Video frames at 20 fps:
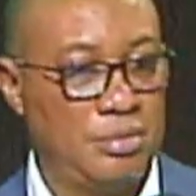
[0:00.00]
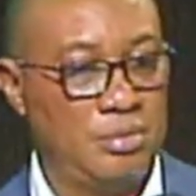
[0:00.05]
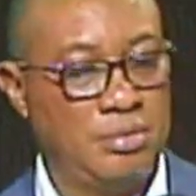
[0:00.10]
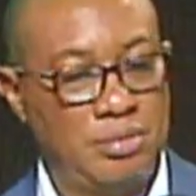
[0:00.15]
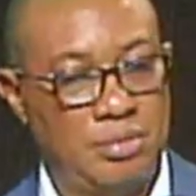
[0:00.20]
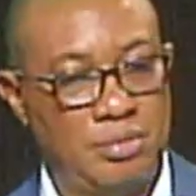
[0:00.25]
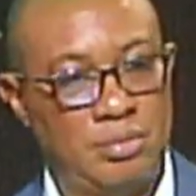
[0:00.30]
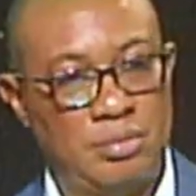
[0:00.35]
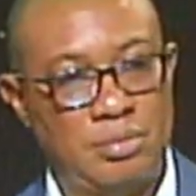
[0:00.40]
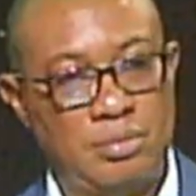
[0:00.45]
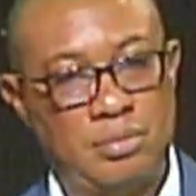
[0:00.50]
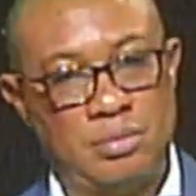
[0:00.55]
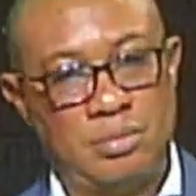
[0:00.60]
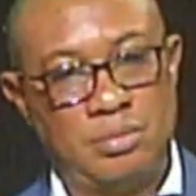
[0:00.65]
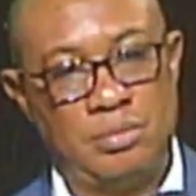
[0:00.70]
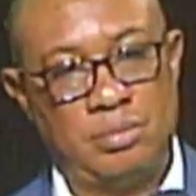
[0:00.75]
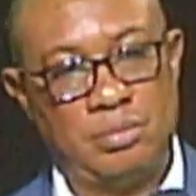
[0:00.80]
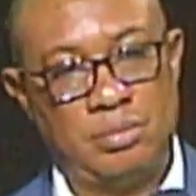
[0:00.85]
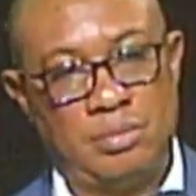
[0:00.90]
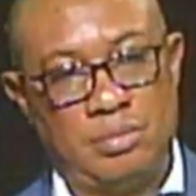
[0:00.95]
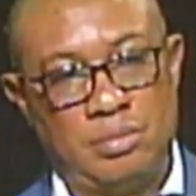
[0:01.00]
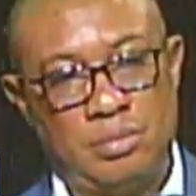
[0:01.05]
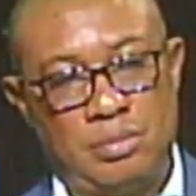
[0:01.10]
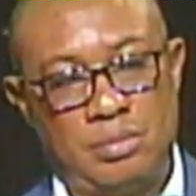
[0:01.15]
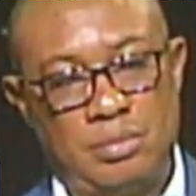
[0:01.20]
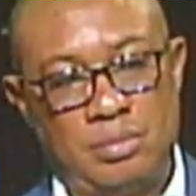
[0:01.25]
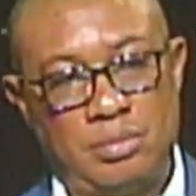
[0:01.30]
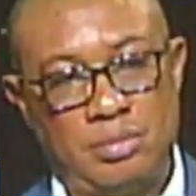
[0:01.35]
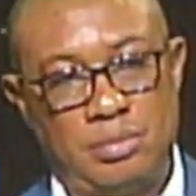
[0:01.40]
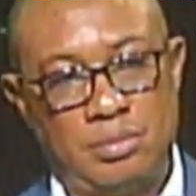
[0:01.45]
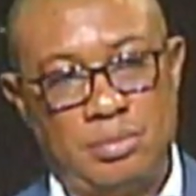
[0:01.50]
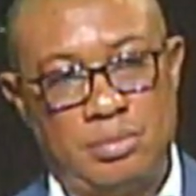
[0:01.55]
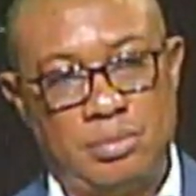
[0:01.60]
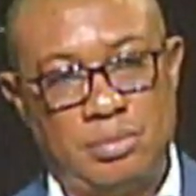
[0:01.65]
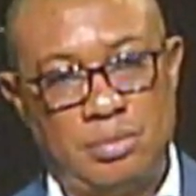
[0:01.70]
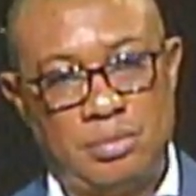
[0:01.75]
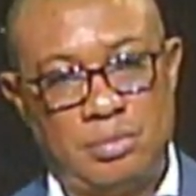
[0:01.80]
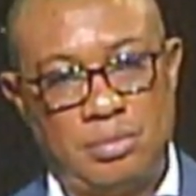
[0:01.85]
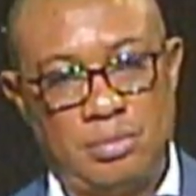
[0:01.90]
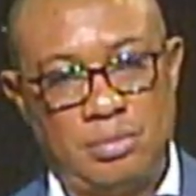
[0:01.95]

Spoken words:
Nobody speaks.